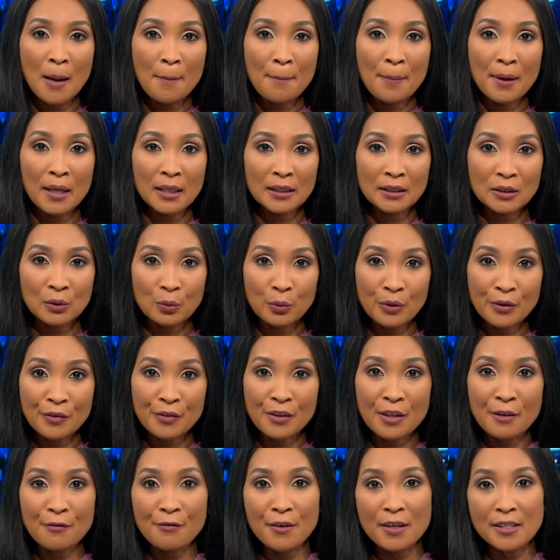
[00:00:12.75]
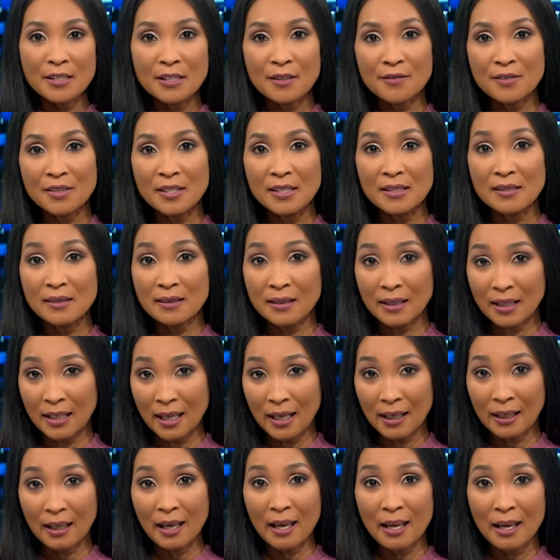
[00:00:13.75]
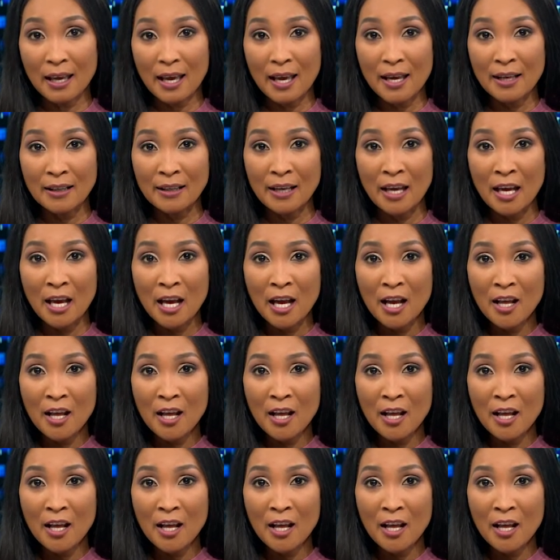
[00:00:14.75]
But with the festive season kicking in,